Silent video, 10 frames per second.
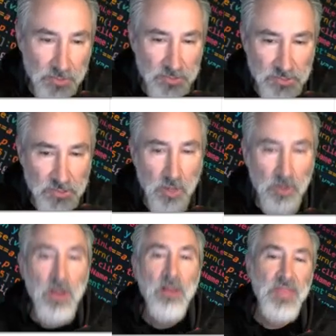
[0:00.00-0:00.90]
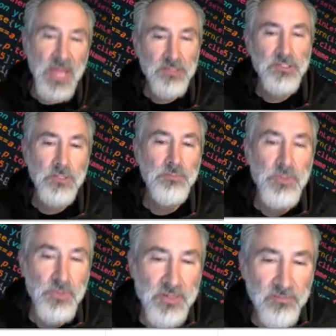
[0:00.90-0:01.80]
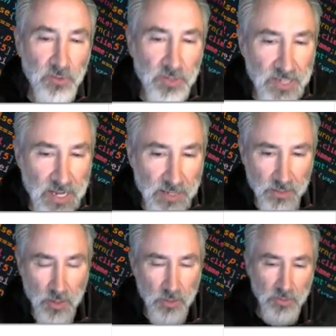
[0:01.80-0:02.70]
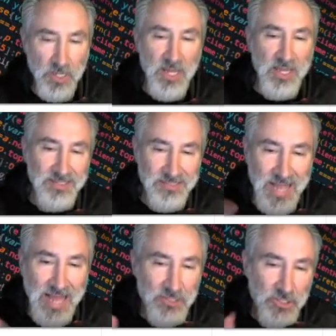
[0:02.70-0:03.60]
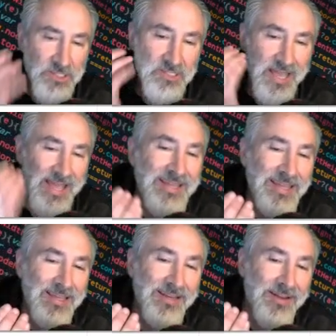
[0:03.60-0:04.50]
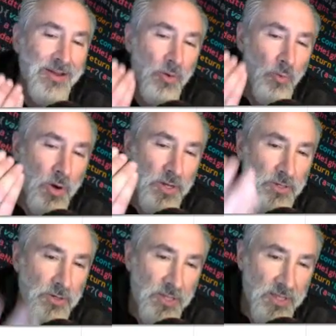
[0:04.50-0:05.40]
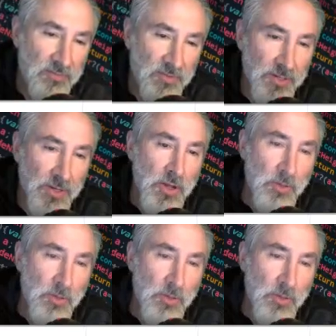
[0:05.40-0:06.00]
This code, that's the beauty of learning how to code, is not just taking what you're given,